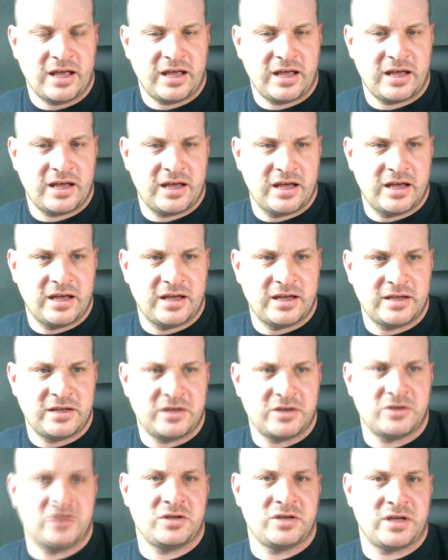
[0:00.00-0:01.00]
and
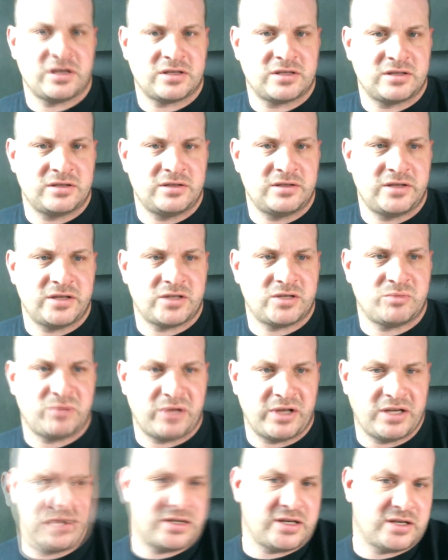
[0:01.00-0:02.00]
you get to
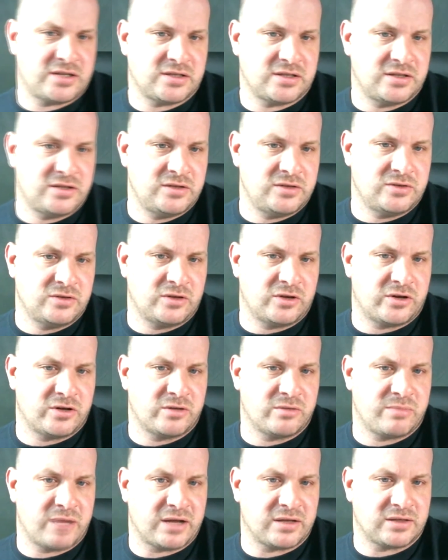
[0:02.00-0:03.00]
play test it and you learn
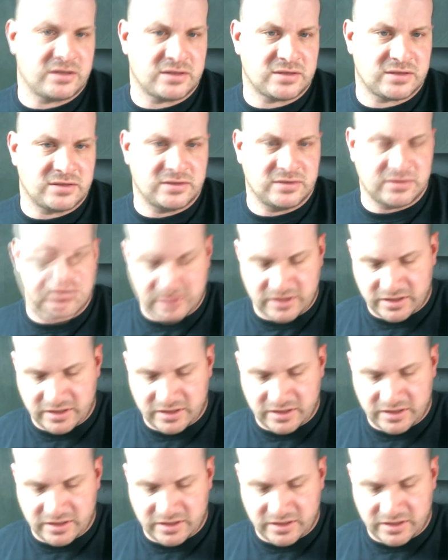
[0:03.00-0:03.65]
about this, and